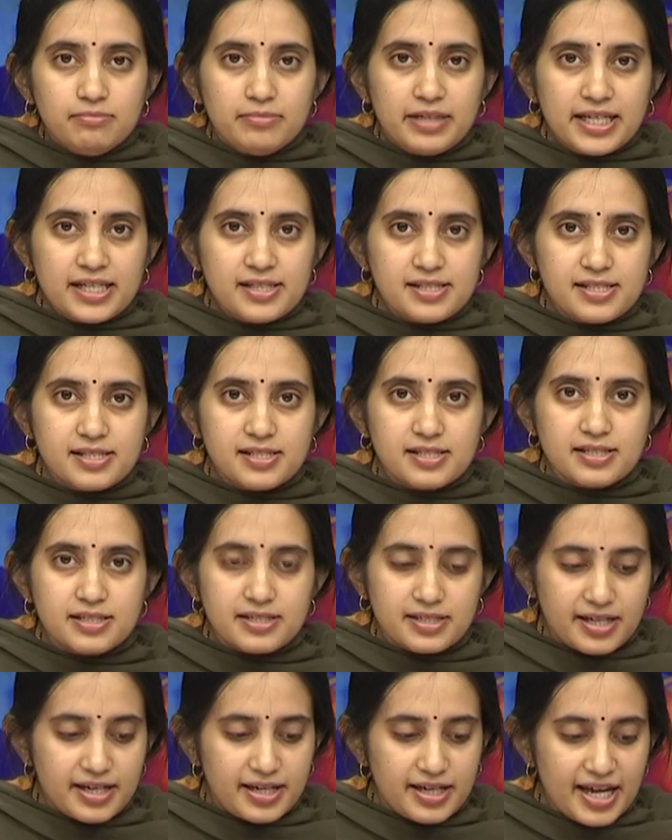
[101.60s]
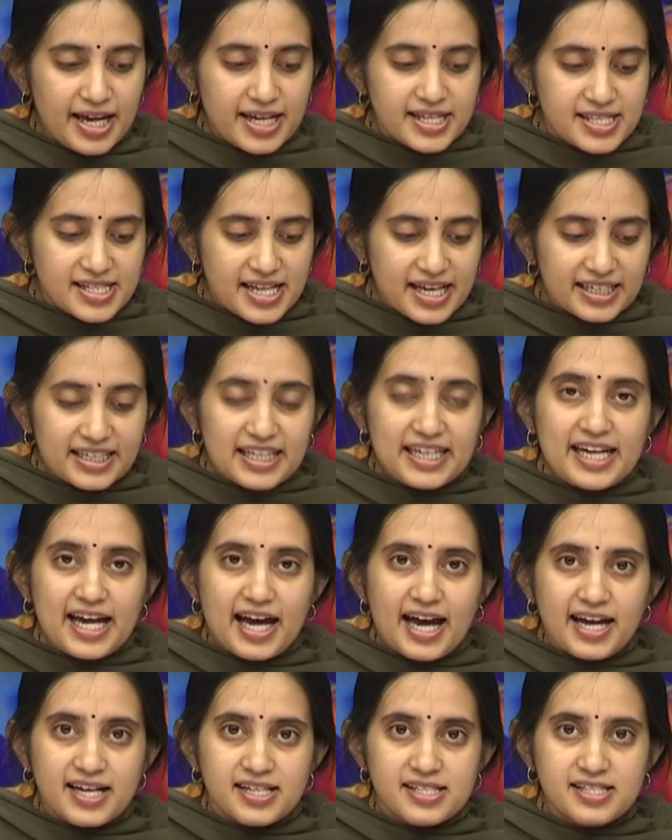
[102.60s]
means exactly
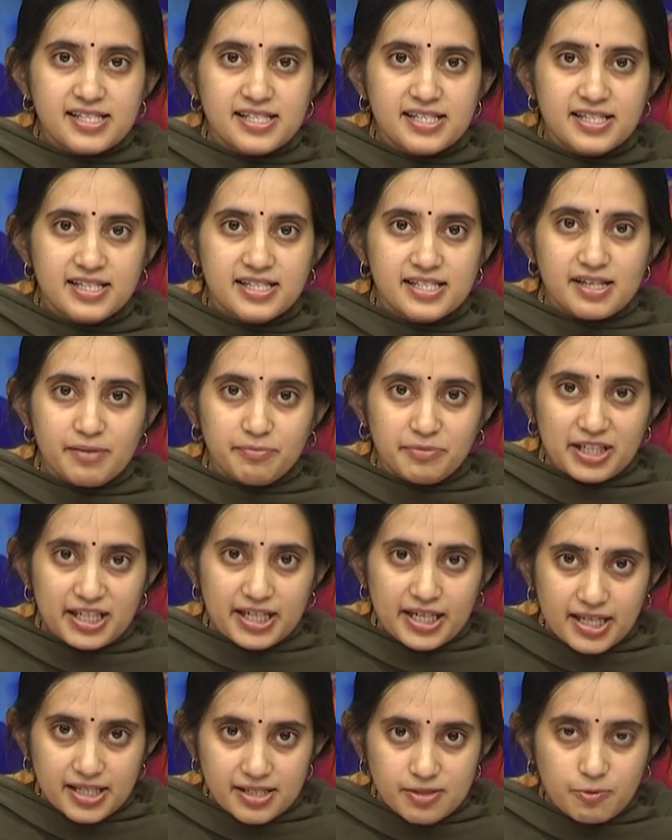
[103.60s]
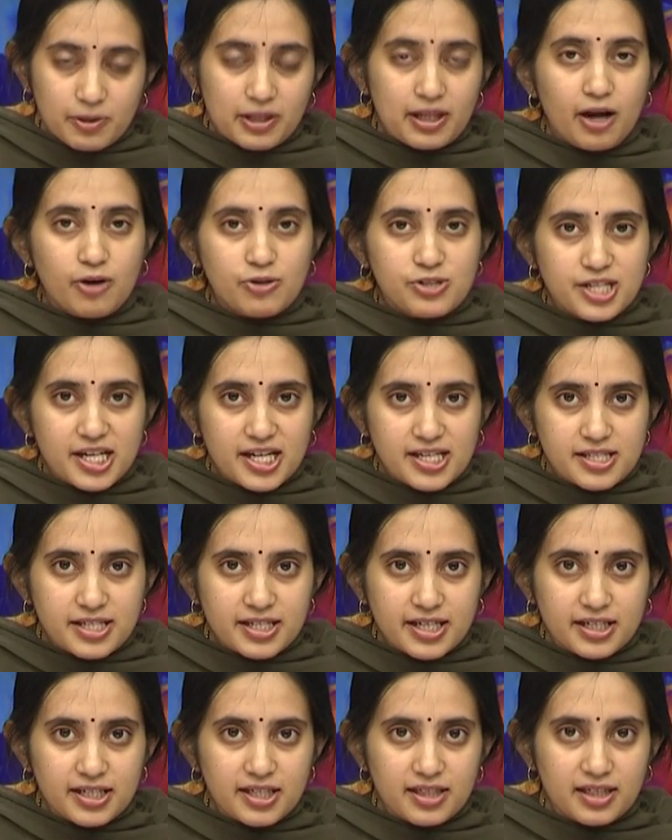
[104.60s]
as something is without
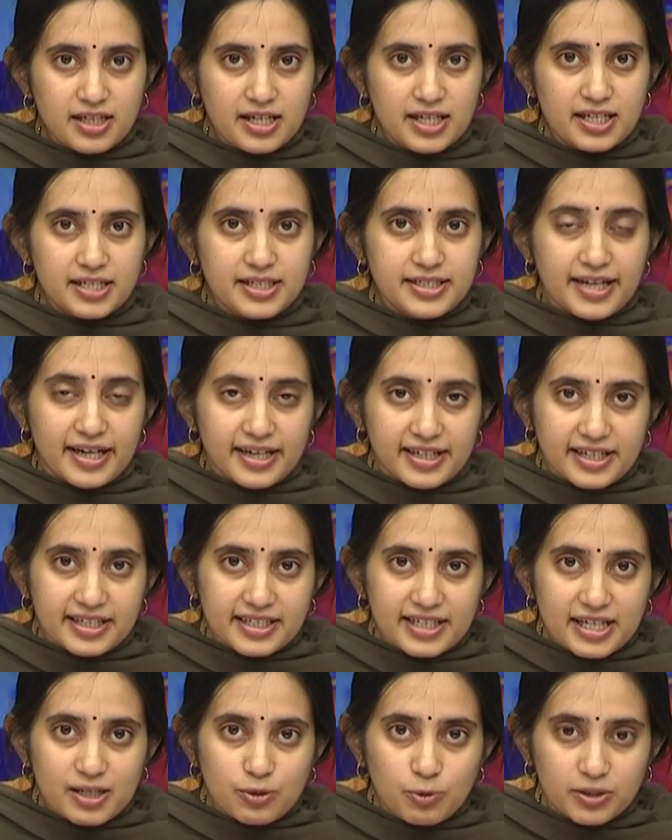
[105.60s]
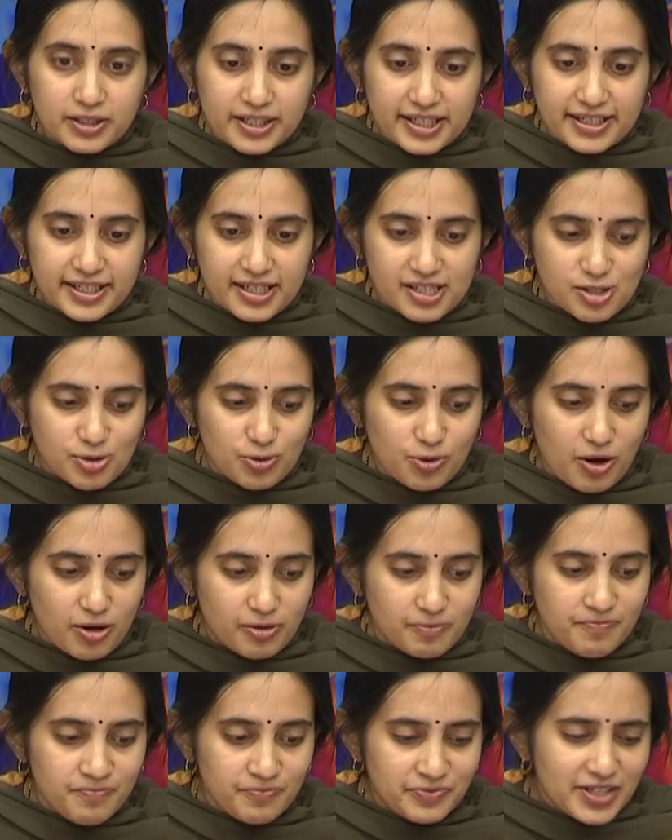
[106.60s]
changing anything, directly quoting and so on.
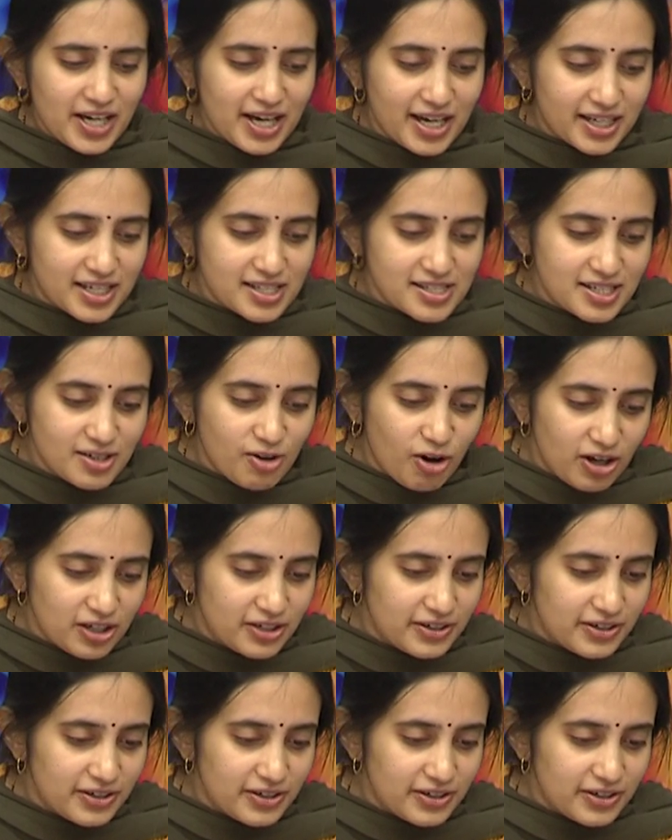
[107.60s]
Yeah, I can see all